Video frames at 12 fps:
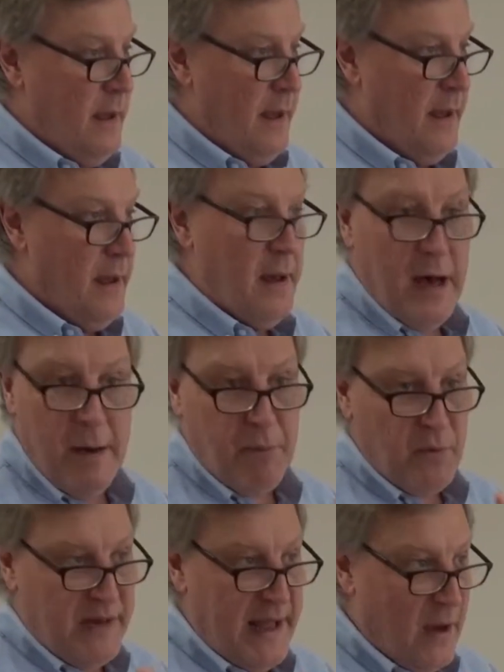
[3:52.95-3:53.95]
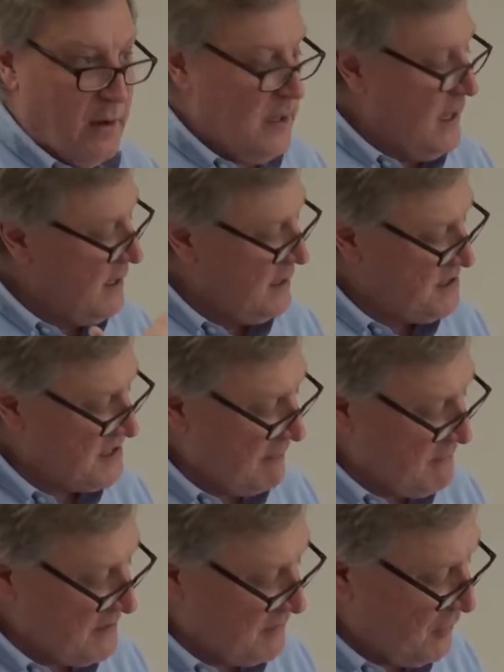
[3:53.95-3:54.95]
up or down
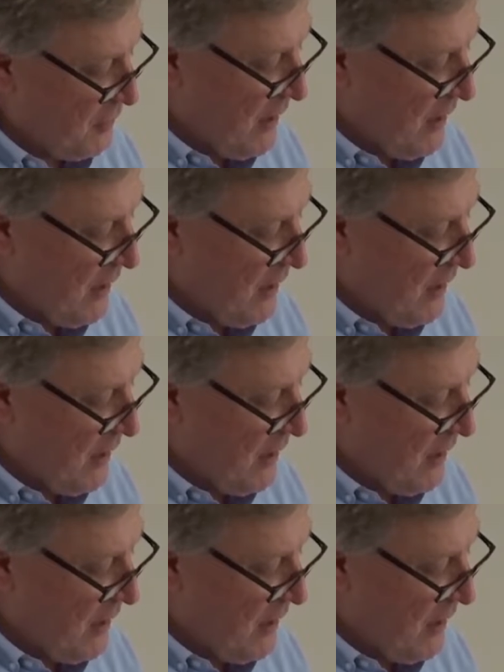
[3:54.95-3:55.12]
subject to your